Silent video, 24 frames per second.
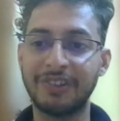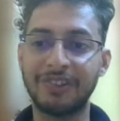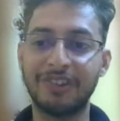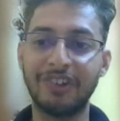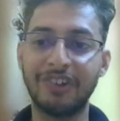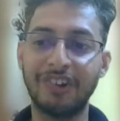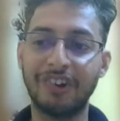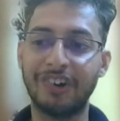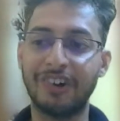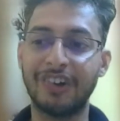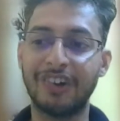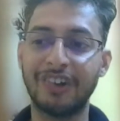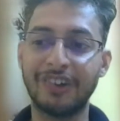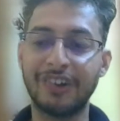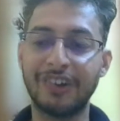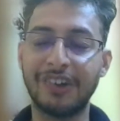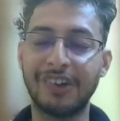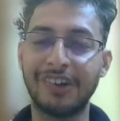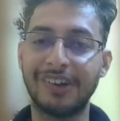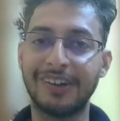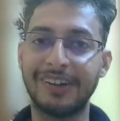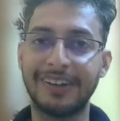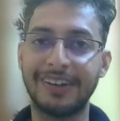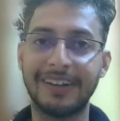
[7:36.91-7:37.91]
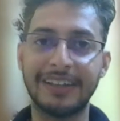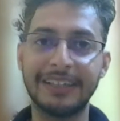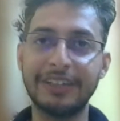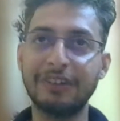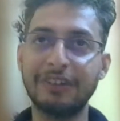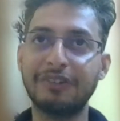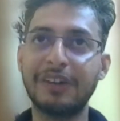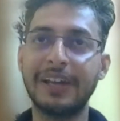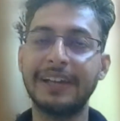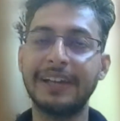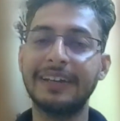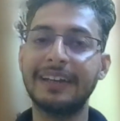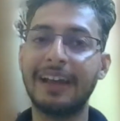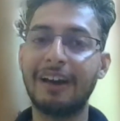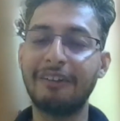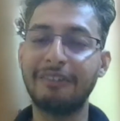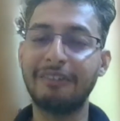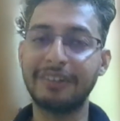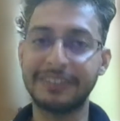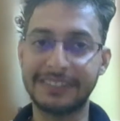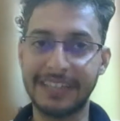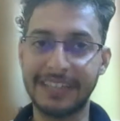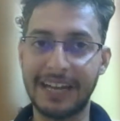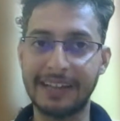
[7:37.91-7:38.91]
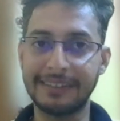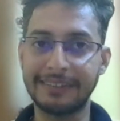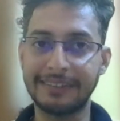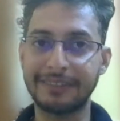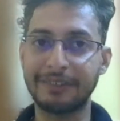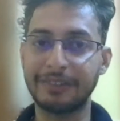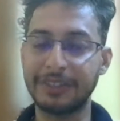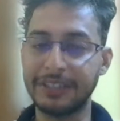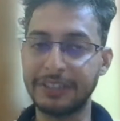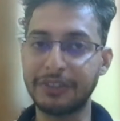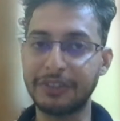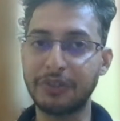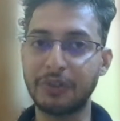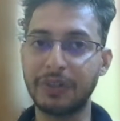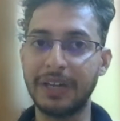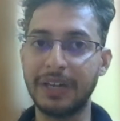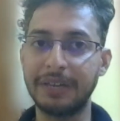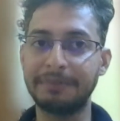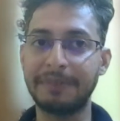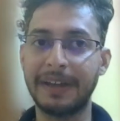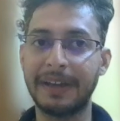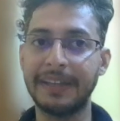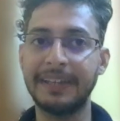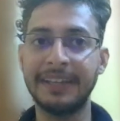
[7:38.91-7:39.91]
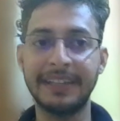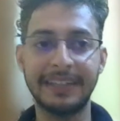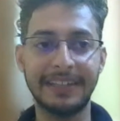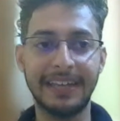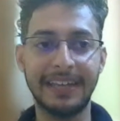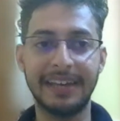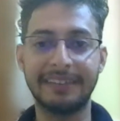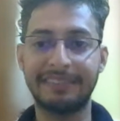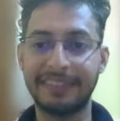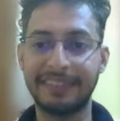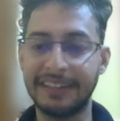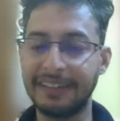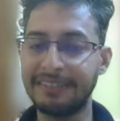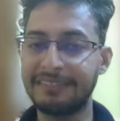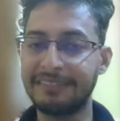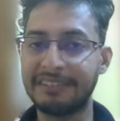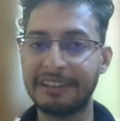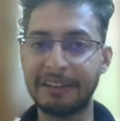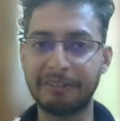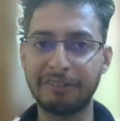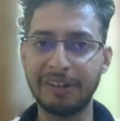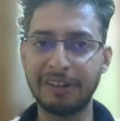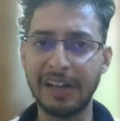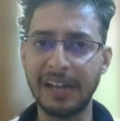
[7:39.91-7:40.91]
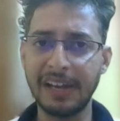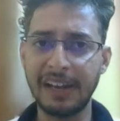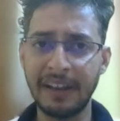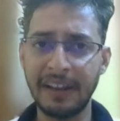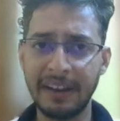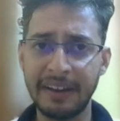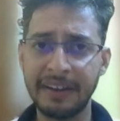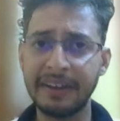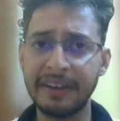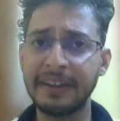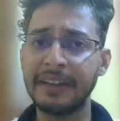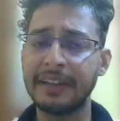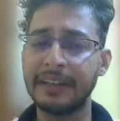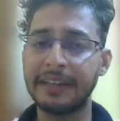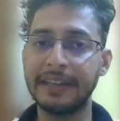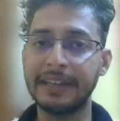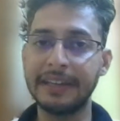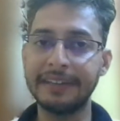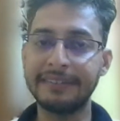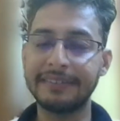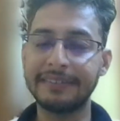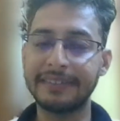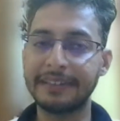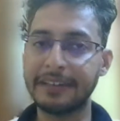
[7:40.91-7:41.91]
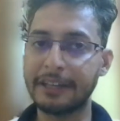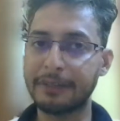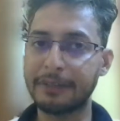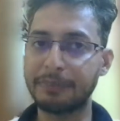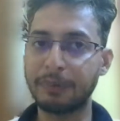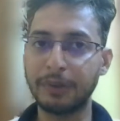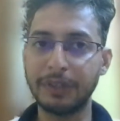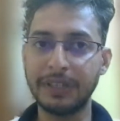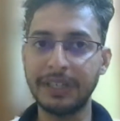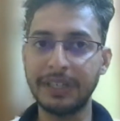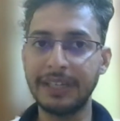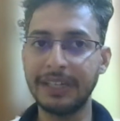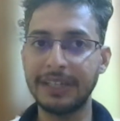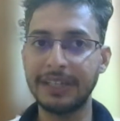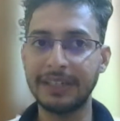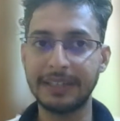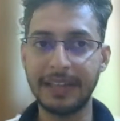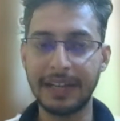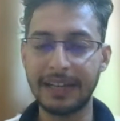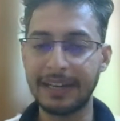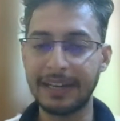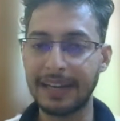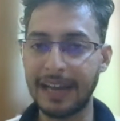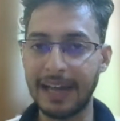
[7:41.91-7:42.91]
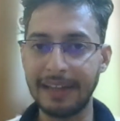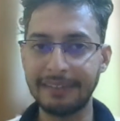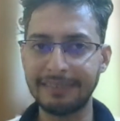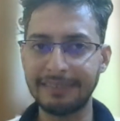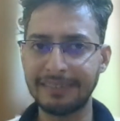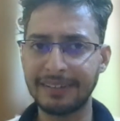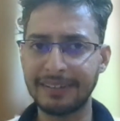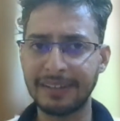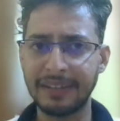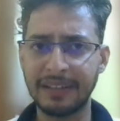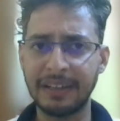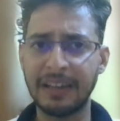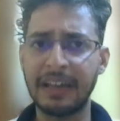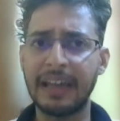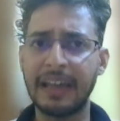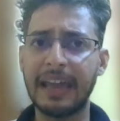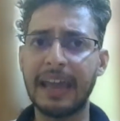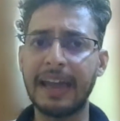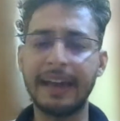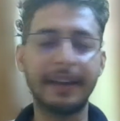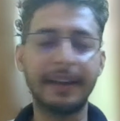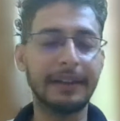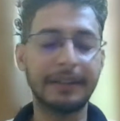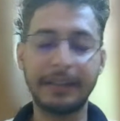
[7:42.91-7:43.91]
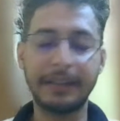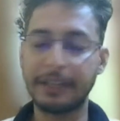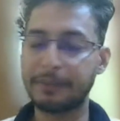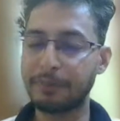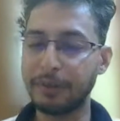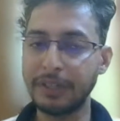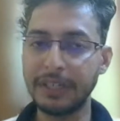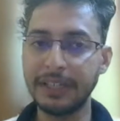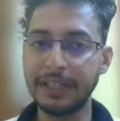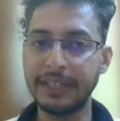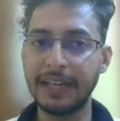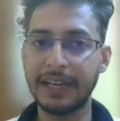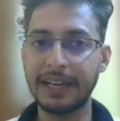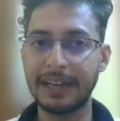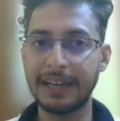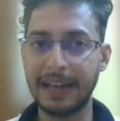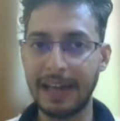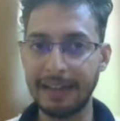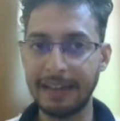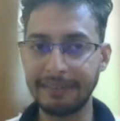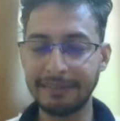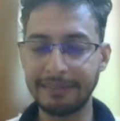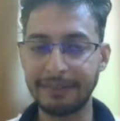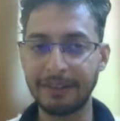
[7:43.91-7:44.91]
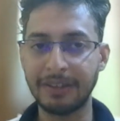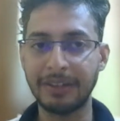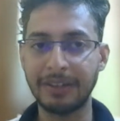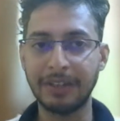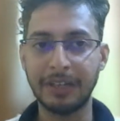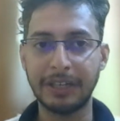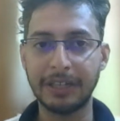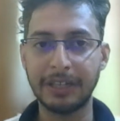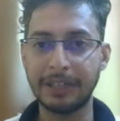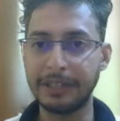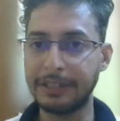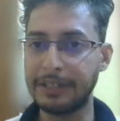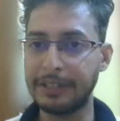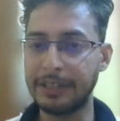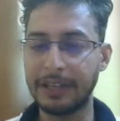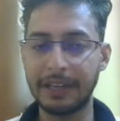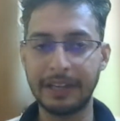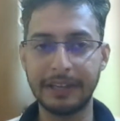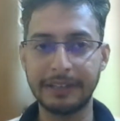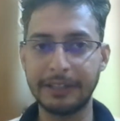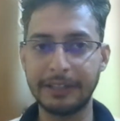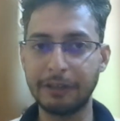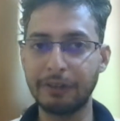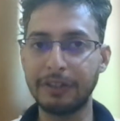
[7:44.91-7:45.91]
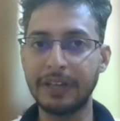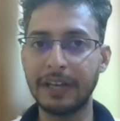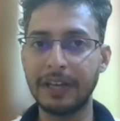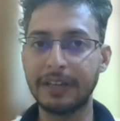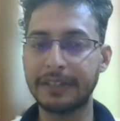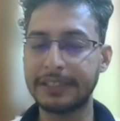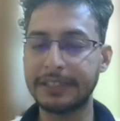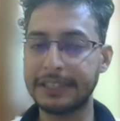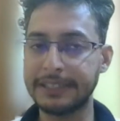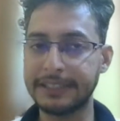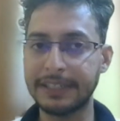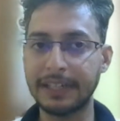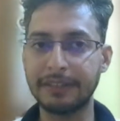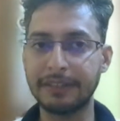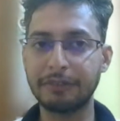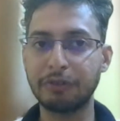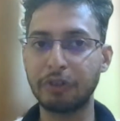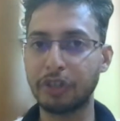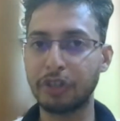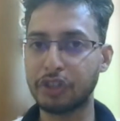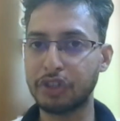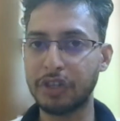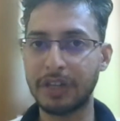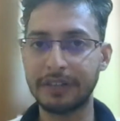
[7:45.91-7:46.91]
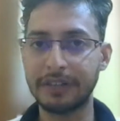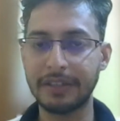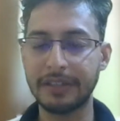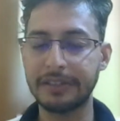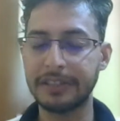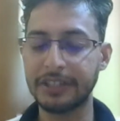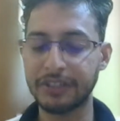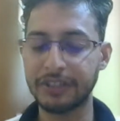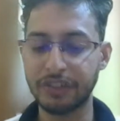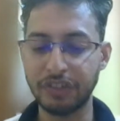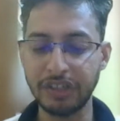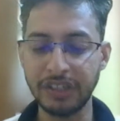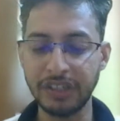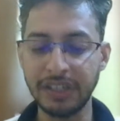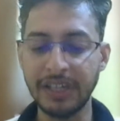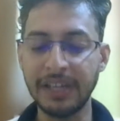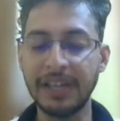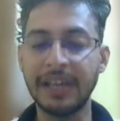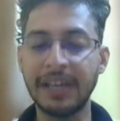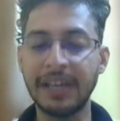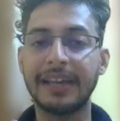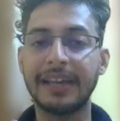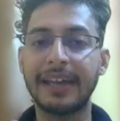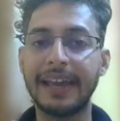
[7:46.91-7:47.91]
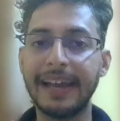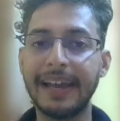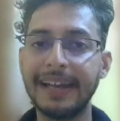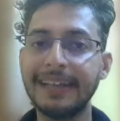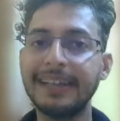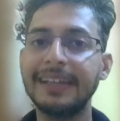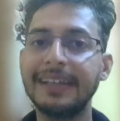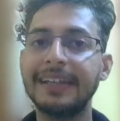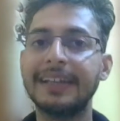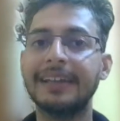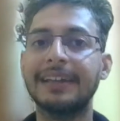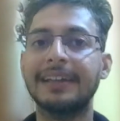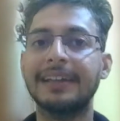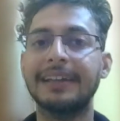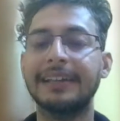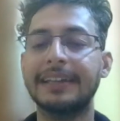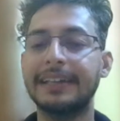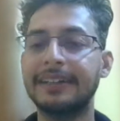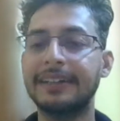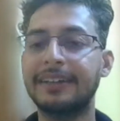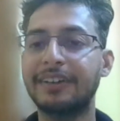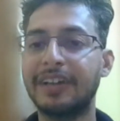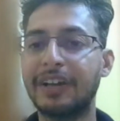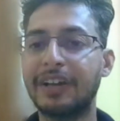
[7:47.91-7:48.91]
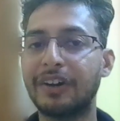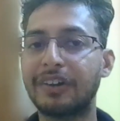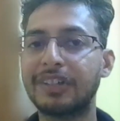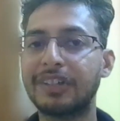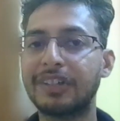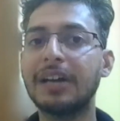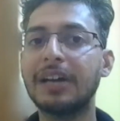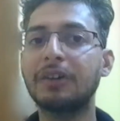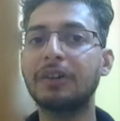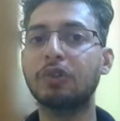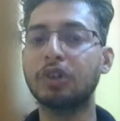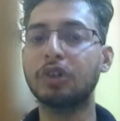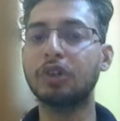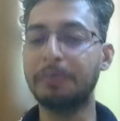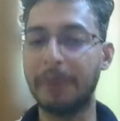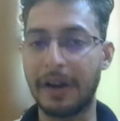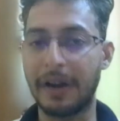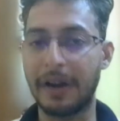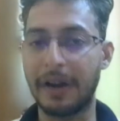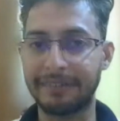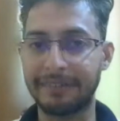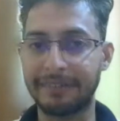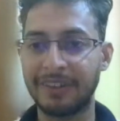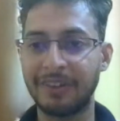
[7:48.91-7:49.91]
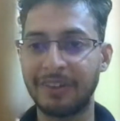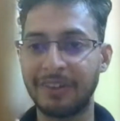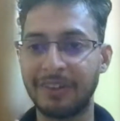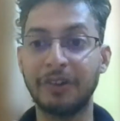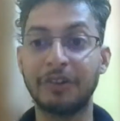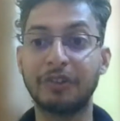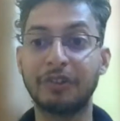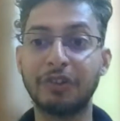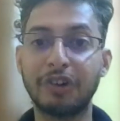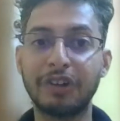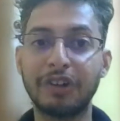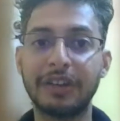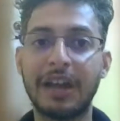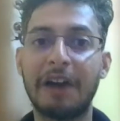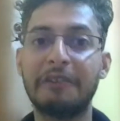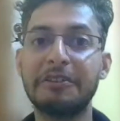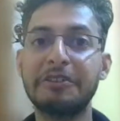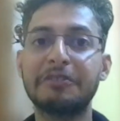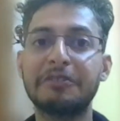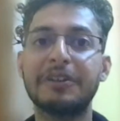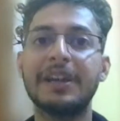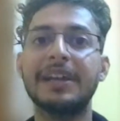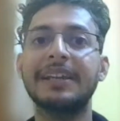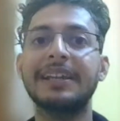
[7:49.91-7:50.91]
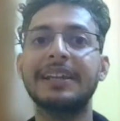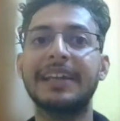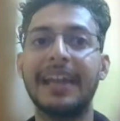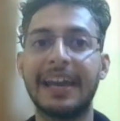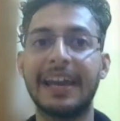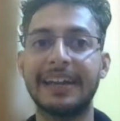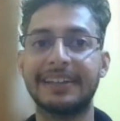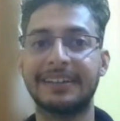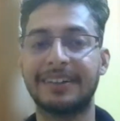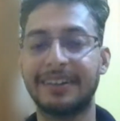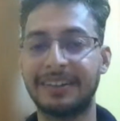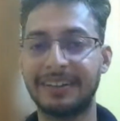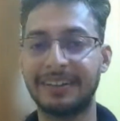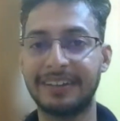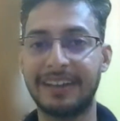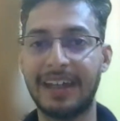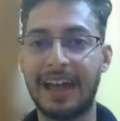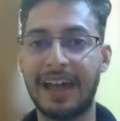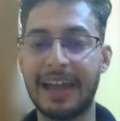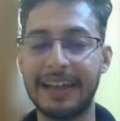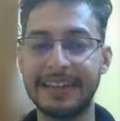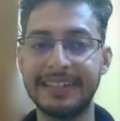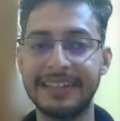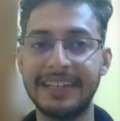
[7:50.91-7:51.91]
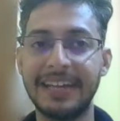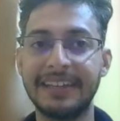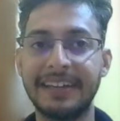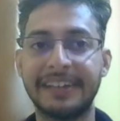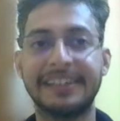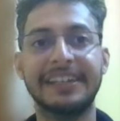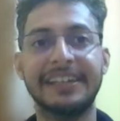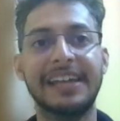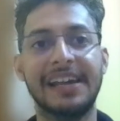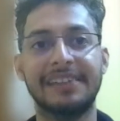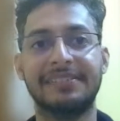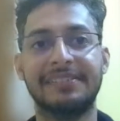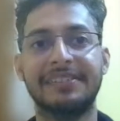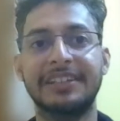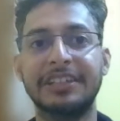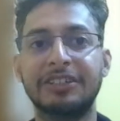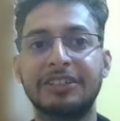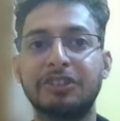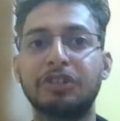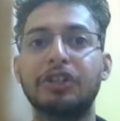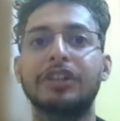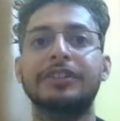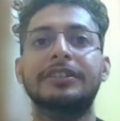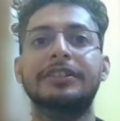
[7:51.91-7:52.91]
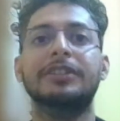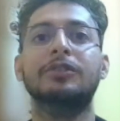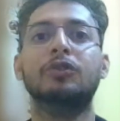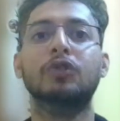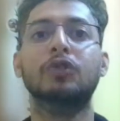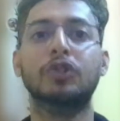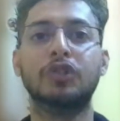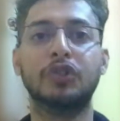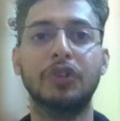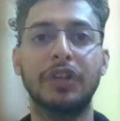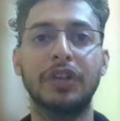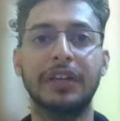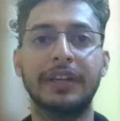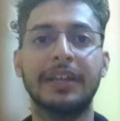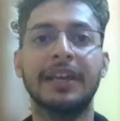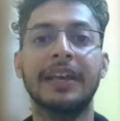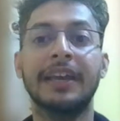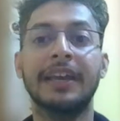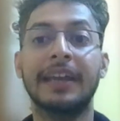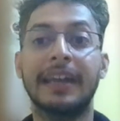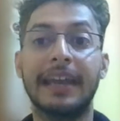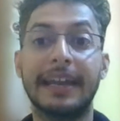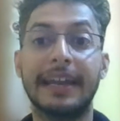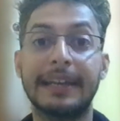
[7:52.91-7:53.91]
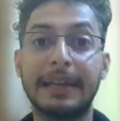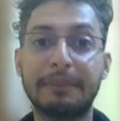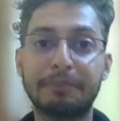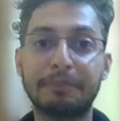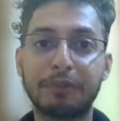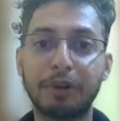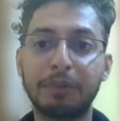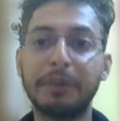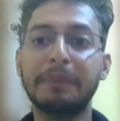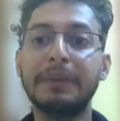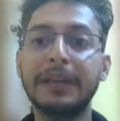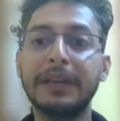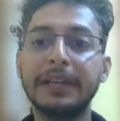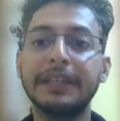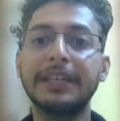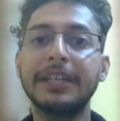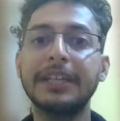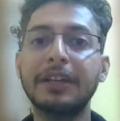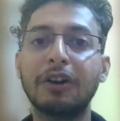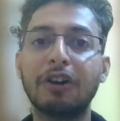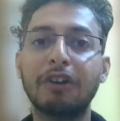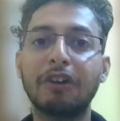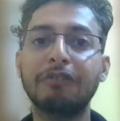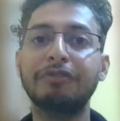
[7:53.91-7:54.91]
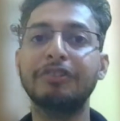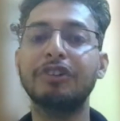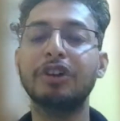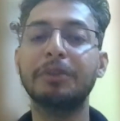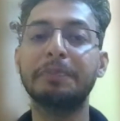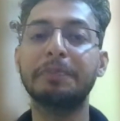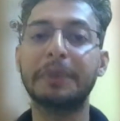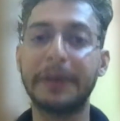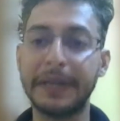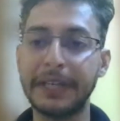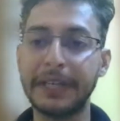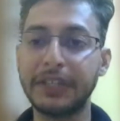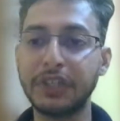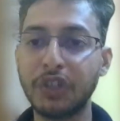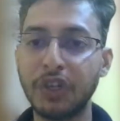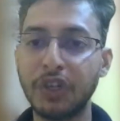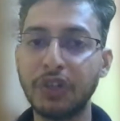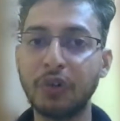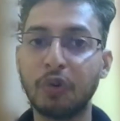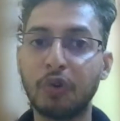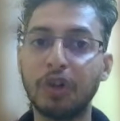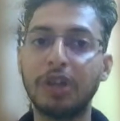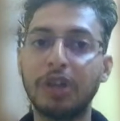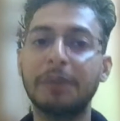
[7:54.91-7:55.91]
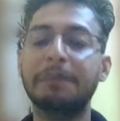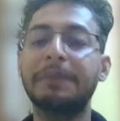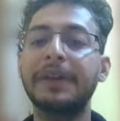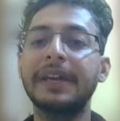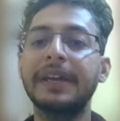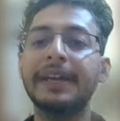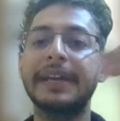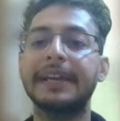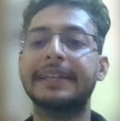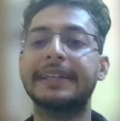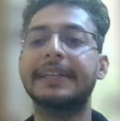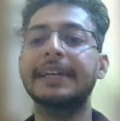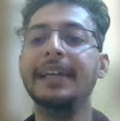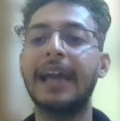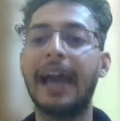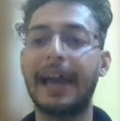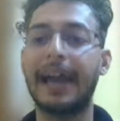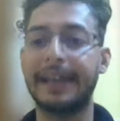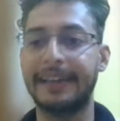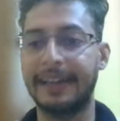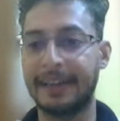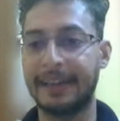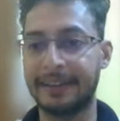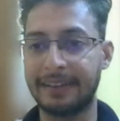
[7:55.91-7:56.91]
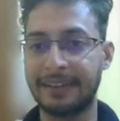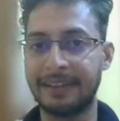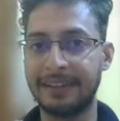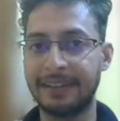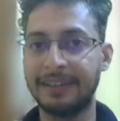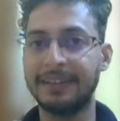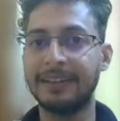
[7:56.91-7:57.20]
So you can now judge the student by yes, he is regular, he is responding the class, uh, responding in the class and, uh, eh, during the teacher's question answer session, and he got the good marks. So now you can get the idea that yes, this student is boosted, And the probability of your prediction will be getting higher.